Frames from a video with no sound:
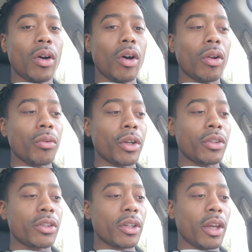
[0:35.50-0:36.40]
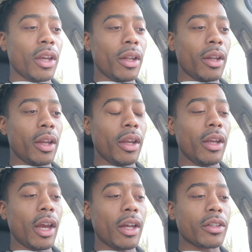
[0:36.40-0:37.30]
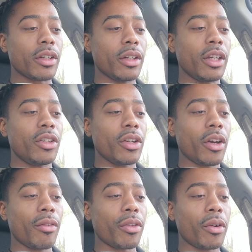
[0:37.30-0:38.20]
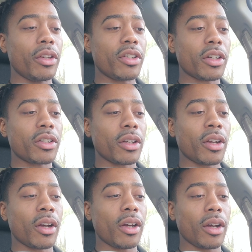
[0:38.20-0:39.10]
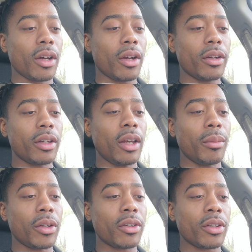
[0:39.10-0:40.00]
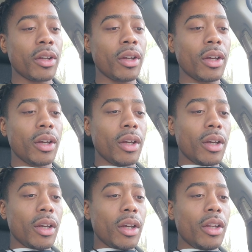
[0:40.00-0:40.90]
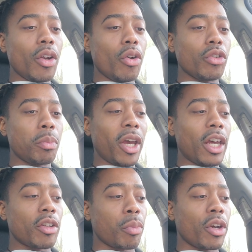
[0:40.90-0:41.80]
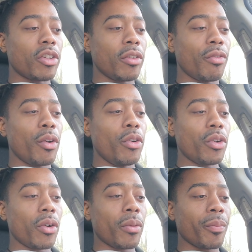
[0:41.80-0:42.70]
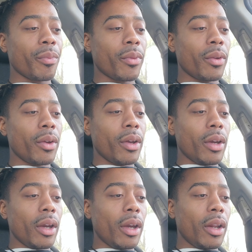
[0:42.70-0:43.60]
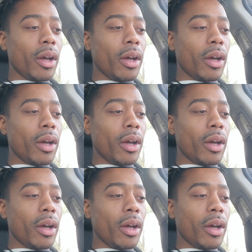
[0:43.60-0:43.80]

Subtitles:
Hollerus, and he has the Legion of 36 demons. He knows past, present, future, and